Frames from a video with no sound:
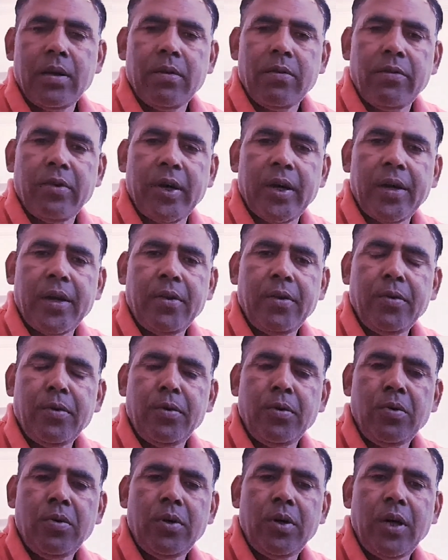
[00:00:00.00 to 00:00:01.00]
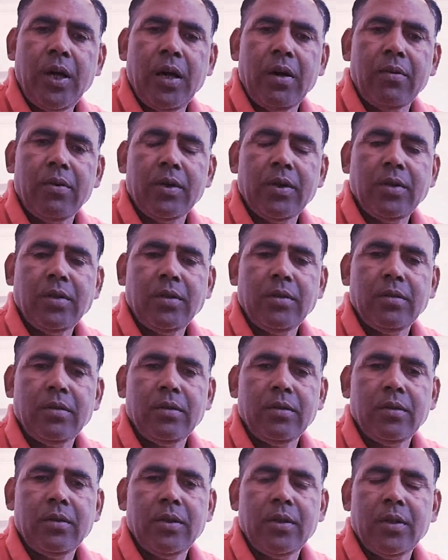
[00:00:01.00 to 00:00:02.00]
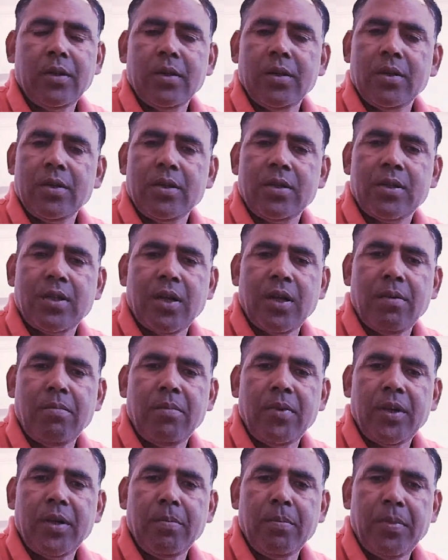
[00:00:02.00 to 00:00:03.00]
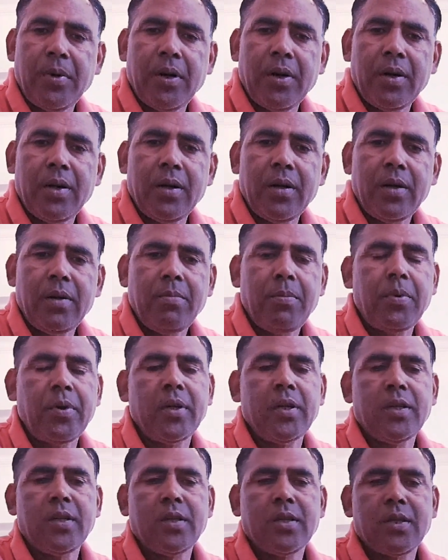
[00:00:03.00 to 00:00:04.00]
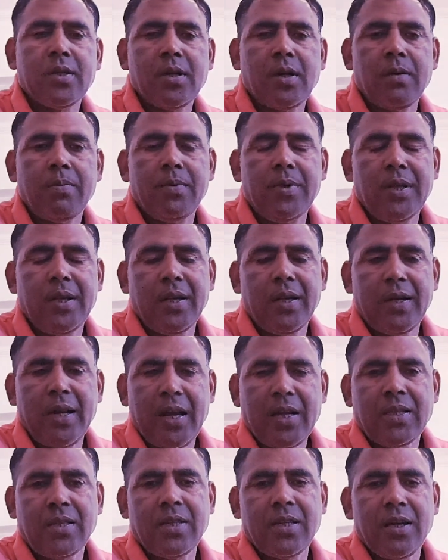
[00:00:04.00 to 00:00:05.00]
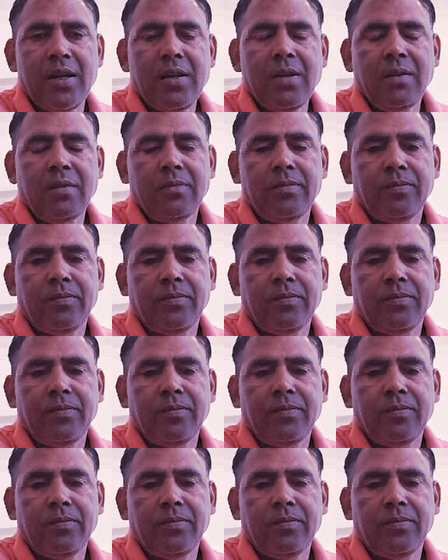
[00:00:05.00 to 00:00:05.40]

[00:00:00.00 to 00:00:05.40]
where you note down some important points of the lecture